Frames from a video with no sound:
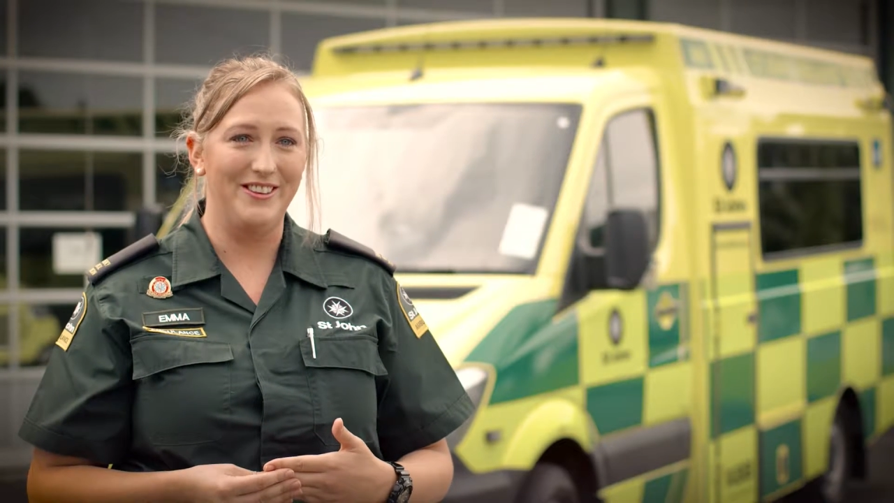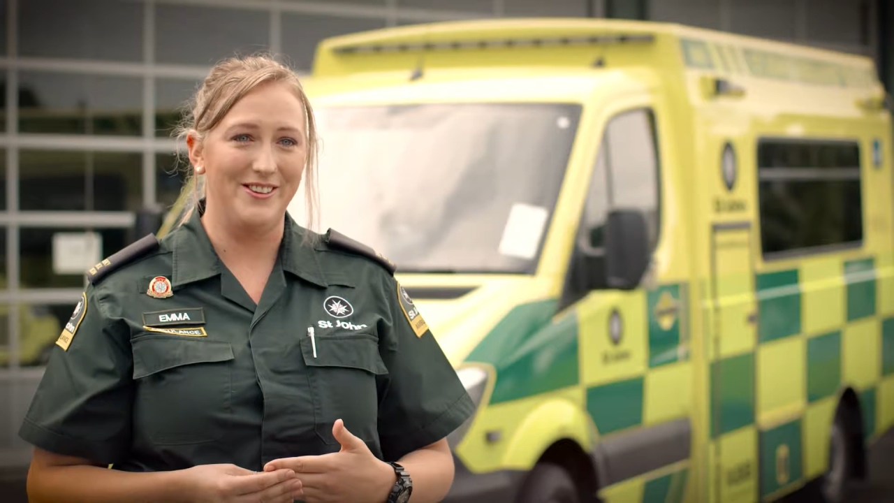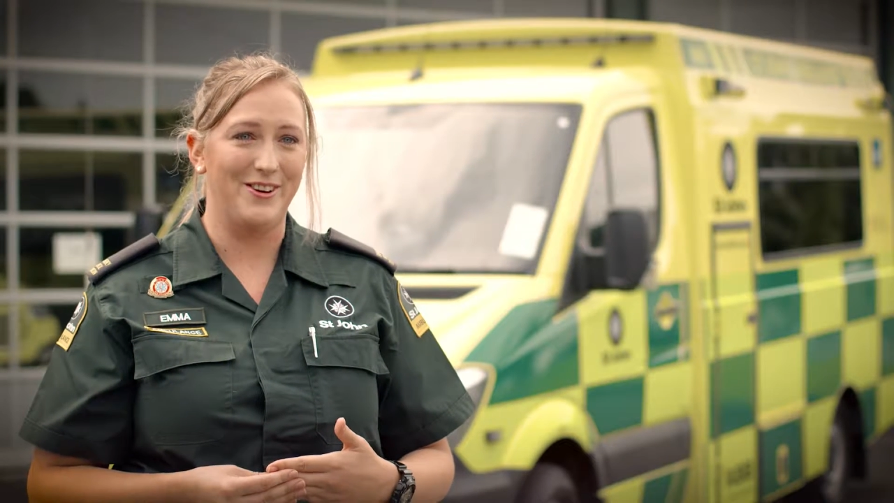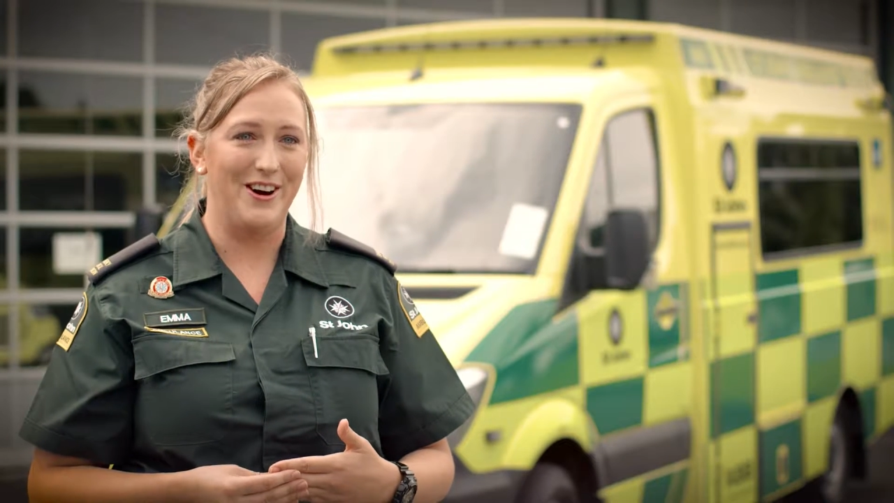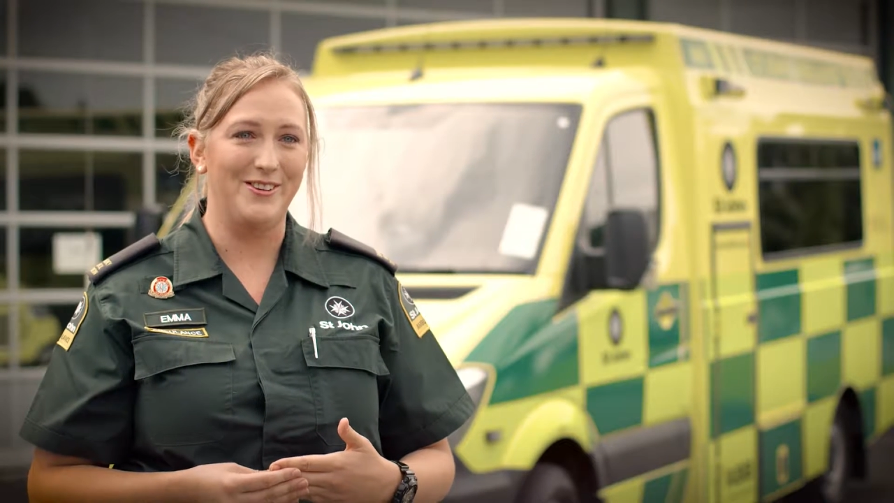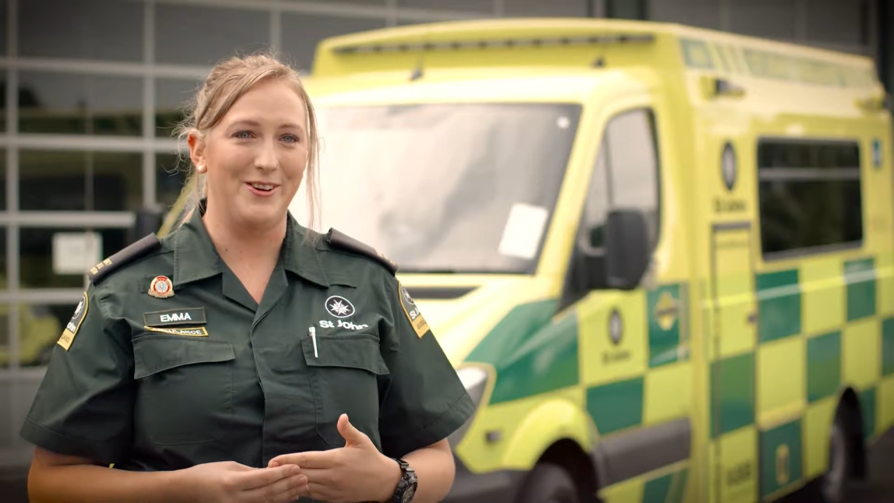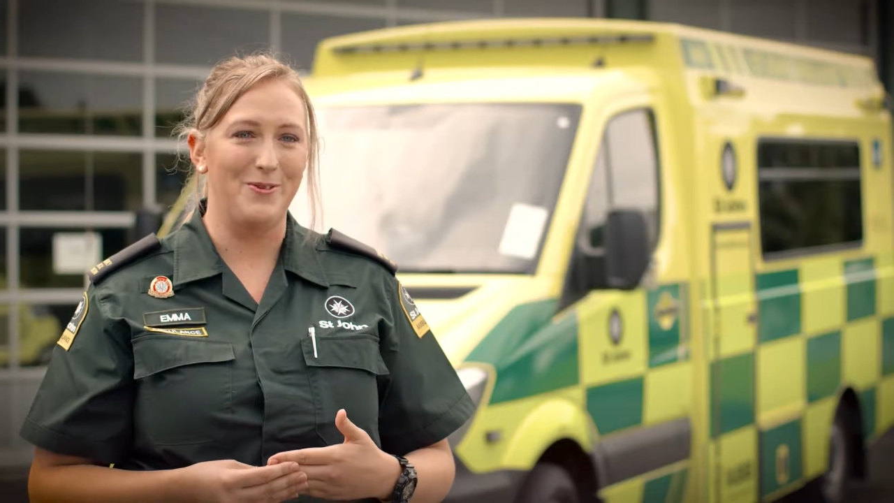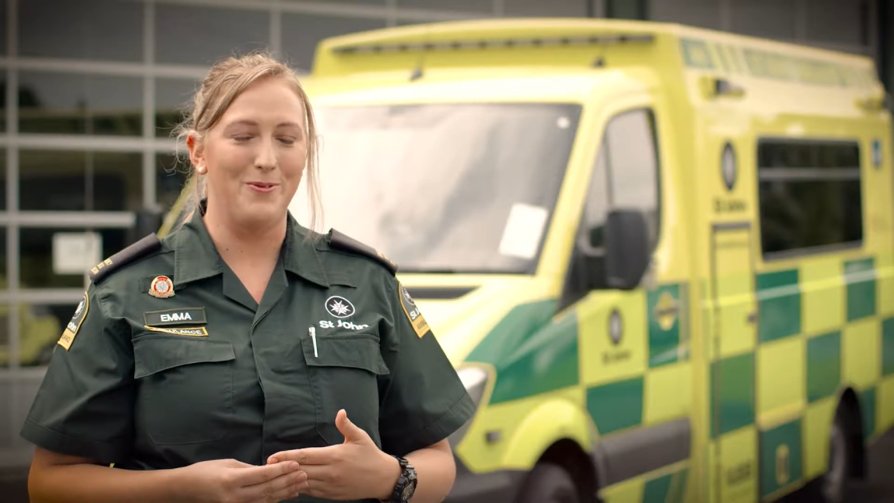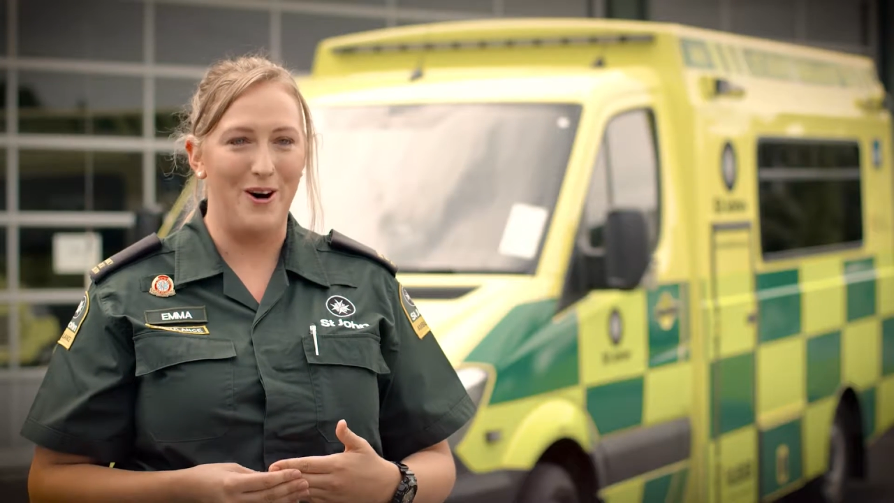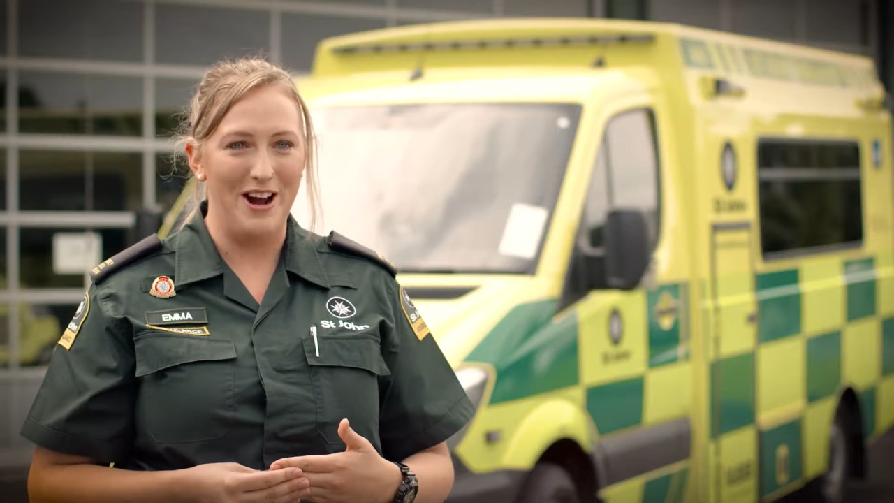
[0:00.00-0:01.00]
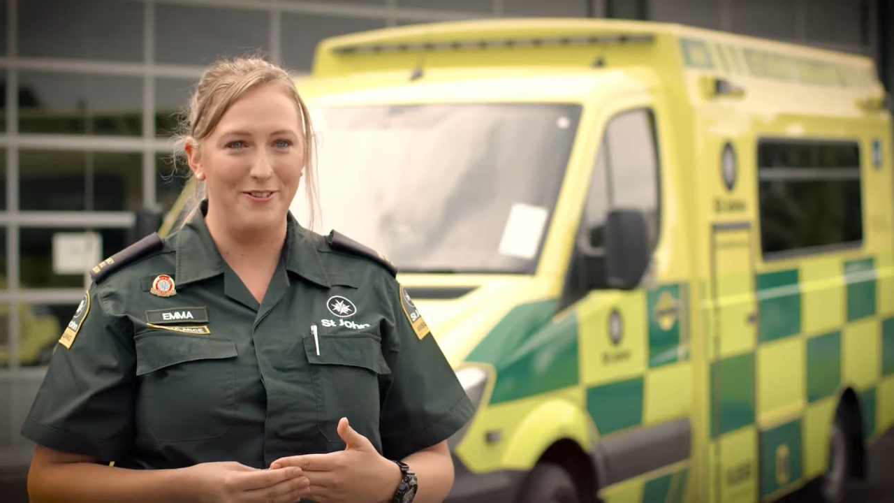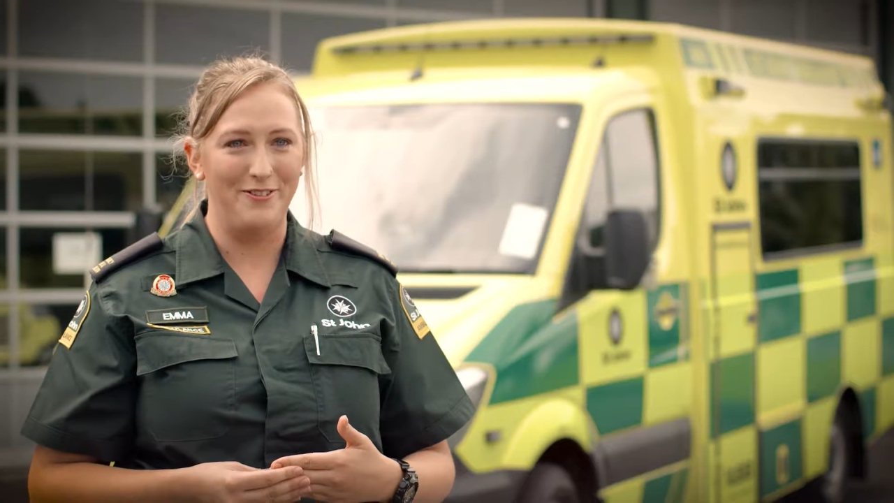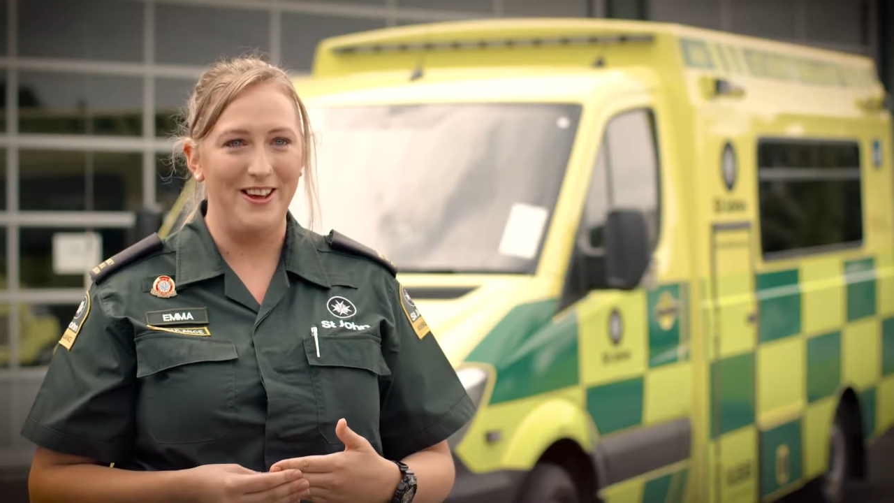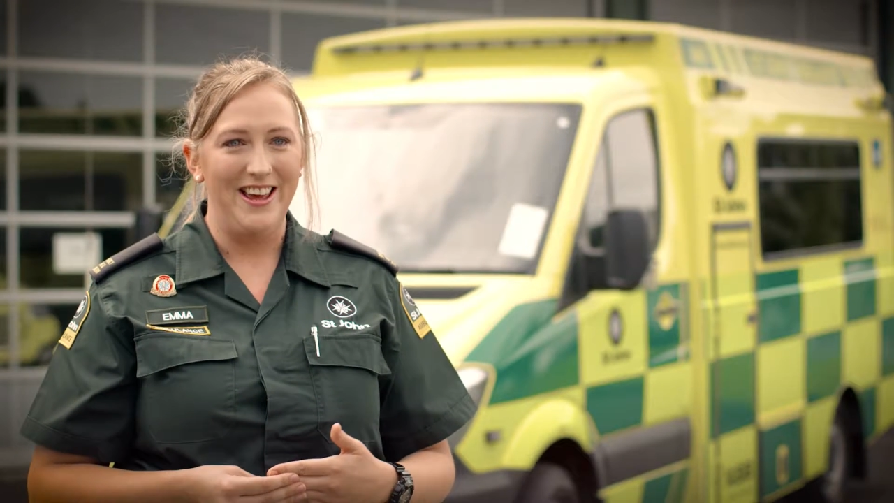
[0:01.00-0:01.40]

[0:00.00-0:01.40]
this guy's got a wife.